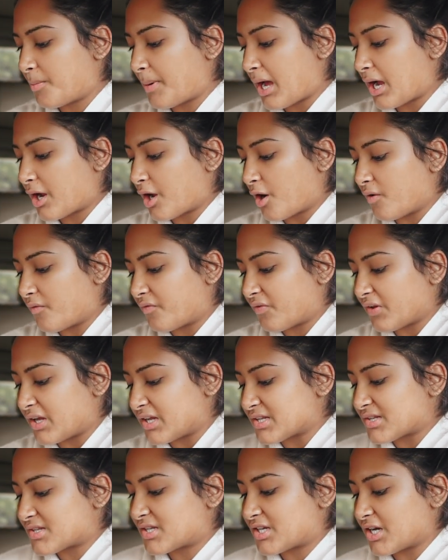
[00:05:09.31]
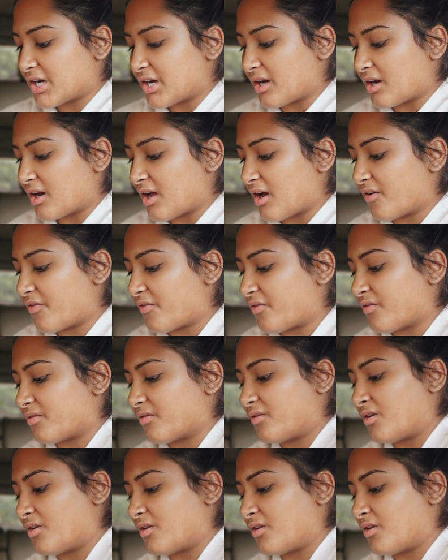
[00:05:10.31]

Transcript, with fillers: bag. Hopefully it's good enough